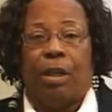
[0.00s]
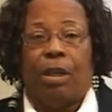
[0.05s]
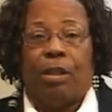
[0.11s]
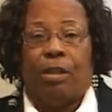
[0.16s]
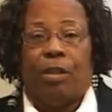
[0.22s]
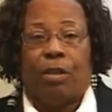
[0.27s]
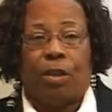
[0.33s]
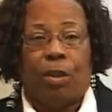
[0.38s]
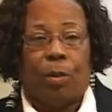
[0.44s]

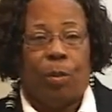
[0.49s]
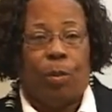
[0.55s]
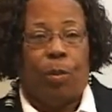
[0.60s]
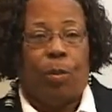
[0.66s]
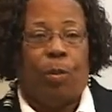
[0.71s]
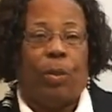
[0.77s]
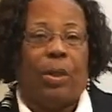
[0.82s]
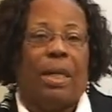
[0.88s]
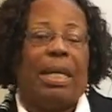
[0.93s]

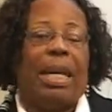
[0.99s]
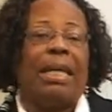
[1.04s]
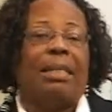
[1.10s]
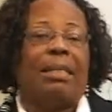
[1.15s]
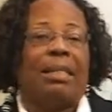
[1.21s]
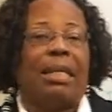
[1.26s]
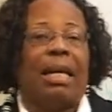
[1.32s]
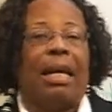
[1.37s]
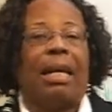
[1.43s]
So
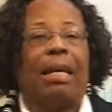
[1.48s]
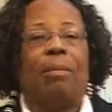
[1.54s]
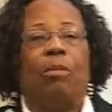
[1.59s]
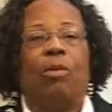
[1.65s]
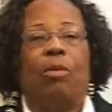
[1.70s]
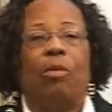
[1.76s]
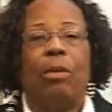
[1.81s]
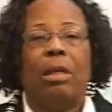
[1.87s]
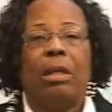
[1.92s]
next
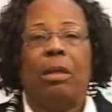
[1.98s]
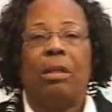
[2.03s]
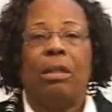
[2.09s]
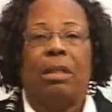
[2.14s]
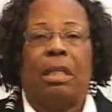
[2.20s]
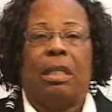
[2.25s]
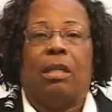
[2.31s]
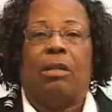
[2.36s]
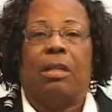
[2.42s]
time we'll
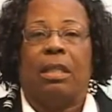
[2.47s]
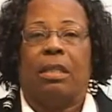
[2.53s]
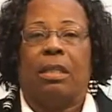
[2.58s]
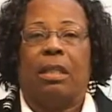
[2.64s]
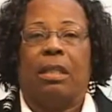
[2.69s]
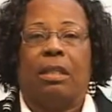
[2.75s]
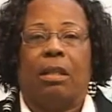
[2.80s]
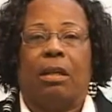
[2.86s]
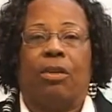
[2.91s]
continue this
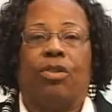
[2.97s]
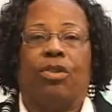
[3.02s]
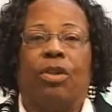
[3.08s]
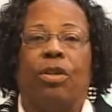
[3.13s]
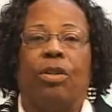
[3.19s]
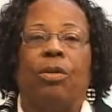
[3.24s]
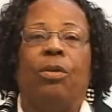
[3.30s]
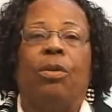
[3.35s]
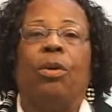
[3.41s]

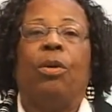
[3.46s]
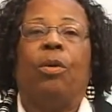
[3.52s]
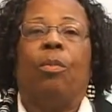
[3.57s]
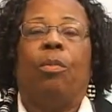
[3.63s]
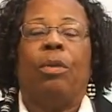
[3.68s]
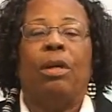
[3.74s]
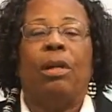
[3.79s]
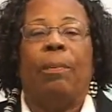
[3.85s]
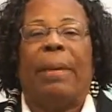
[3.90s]
discussion.
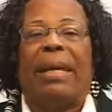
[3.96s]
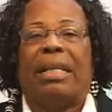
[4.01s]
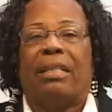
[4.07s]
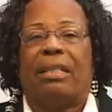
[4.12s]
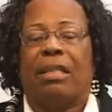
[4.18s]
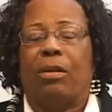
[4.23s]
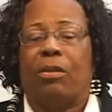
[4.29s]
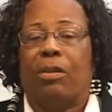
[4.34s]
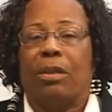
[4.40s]
We'll make
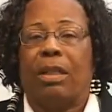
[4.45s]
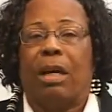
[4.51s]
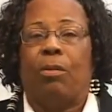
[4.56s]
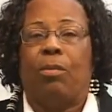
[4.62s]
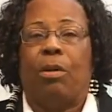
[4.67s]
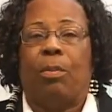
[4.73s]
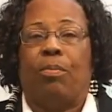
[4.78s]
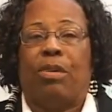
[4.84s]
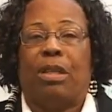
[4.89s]
certain that
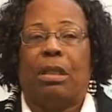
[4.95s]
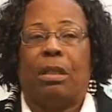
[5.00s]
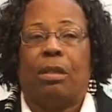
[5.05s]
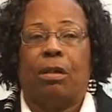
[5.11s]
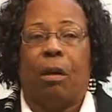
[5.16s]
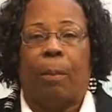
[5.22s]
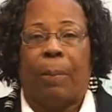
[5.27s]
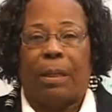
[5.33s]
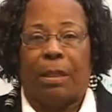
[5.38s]
we bring the
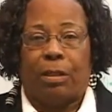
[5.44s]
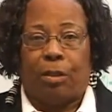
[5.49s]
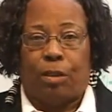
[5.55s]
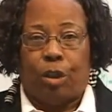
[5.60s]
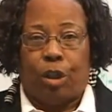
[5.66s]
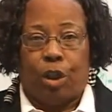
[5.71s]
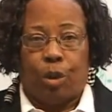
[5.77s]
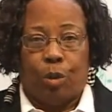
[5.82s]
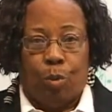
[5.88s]
topics
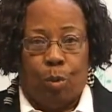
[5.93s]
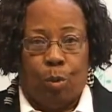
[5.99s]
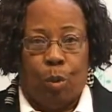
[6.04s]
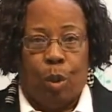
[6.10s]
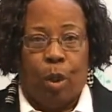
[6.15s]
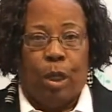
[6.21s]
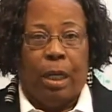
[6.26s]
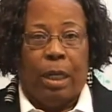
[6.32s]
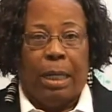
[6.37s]
to you.
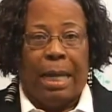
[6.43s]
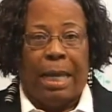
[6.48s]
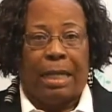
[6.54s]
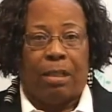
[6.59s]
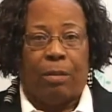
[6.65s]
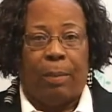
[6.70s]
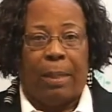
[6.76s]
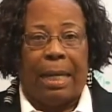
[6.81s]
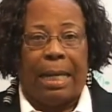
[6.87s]

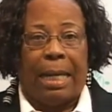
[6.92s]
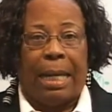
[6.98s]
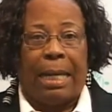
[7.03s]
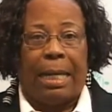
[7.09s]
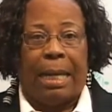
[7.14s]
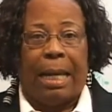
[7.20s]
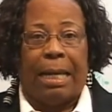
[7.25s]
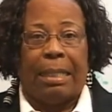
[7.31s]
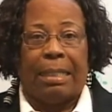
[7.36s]
Next week
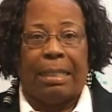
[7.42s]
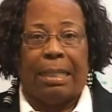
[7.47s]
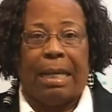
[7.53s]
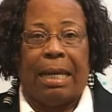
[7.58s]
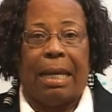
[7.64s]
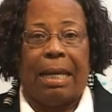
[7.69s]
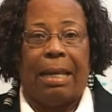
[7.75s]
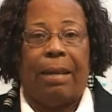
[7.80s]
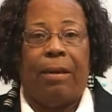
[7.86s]
again, I
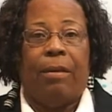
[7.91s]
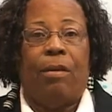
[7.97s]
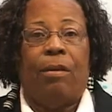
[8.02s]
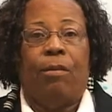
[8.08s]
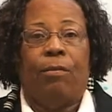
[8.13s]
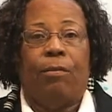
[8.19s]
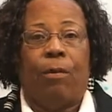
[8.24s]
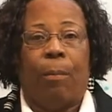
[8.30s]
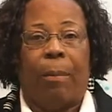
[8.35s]
said,
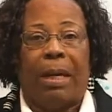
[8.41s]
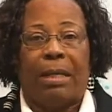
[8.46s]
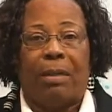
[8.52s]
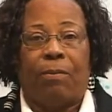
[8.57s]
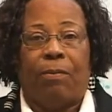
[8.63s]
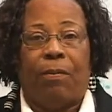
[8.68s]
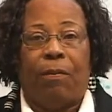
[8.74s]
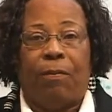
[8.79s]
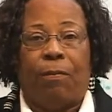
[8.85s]
for my
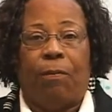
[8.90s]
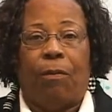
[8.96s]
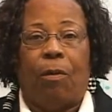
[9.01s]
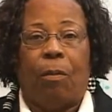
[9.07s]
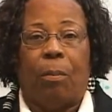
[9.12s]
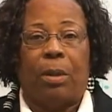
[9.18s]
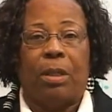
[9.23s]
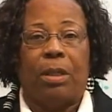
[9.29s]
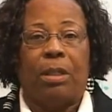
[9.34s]
5th
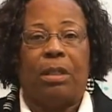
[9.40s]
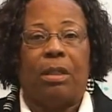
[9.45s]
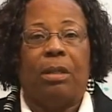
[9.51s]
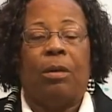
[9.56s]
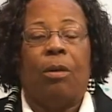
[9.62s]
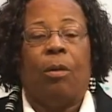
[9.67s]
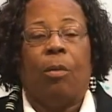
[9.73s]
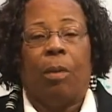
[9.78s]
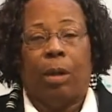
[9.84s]
formers,
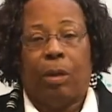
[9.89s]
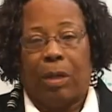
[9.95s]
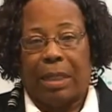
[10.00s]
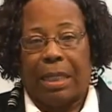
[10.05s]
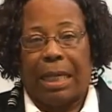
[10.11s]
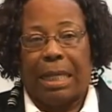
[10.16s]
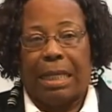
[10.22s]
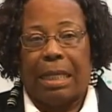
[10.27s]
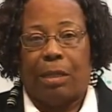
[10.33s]
we're going
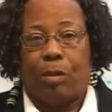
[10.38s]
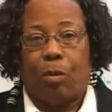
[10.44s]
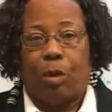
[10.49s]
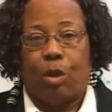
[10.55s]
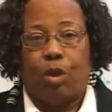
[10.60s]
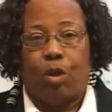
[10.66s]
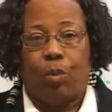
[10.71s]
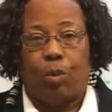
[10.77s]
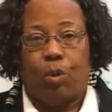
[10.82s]
to get into a
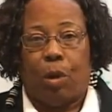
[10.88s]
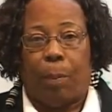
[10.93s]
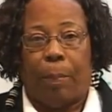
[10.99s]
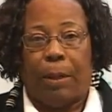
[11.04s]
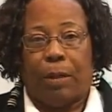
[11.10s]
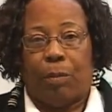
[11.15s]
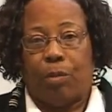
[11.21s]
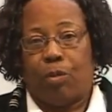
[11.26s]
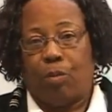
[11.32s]
new
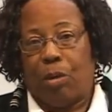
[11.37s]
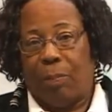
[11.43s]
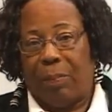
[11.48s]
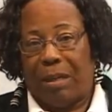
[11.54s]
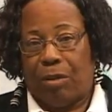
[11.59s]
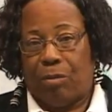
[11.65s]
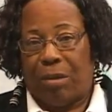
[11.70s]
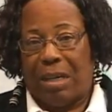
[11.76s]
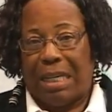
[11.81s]
topic, which will be
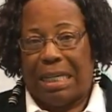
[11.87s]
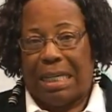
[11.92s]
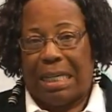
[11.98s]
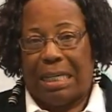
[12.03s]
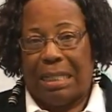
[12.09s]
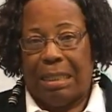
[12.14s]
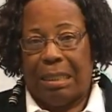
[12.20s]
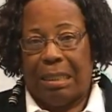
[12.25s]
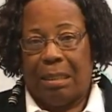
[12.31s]

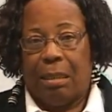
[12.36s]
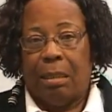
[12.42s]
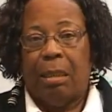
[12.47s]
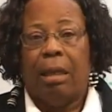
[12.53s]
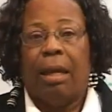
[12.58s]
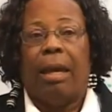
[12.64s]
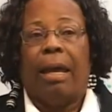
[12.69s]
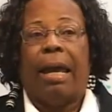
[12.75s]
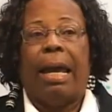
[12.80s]
gradient.
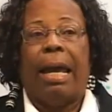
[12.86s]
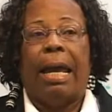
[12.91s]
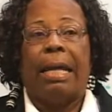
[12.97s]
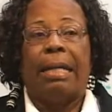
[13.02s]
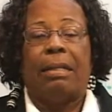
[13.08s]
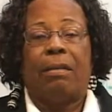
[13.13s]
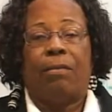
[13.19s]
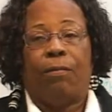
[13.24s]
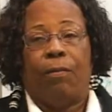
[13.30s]

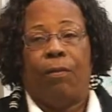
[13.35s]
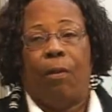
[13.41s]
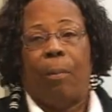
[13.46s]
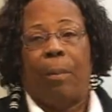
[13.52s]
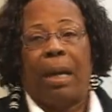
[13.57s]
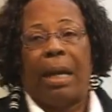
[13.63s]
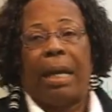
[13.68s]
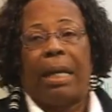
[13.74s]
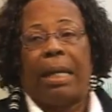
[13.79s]
And for
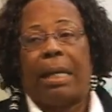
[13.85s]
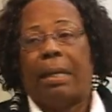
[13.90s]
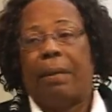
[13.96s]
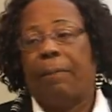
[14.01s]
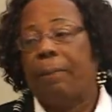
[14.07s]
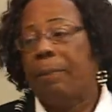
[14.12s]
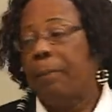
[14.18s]
my